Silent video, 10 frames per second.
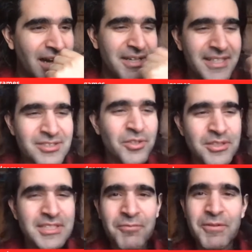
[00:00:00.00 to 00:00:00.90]
And it's
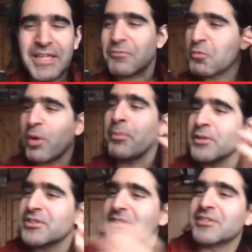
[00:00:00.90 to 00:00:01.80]
not even like what
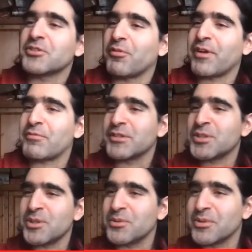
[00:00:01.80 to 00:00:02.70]
bottle is your favorite
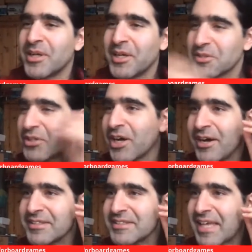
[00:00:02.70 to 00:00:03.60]
shoe. You
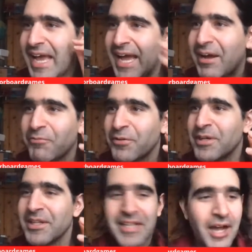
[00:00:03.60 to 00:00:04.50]
can't have...
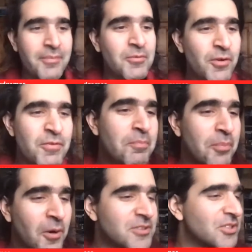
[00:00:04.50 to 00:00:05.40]
I mean, with a
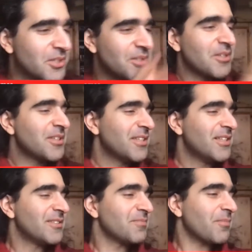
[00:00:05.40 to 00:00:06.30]
bottle,
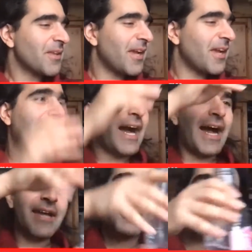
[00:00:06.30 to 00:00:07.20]

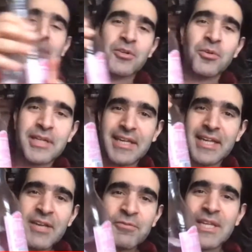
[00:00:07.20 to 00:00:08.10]
I could think, okay,
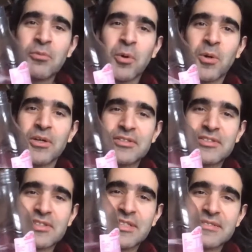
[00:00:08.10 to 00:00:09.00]
if there
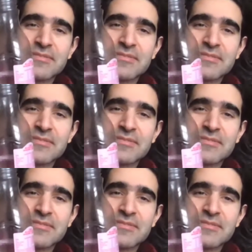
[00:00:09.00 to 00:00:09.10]
was...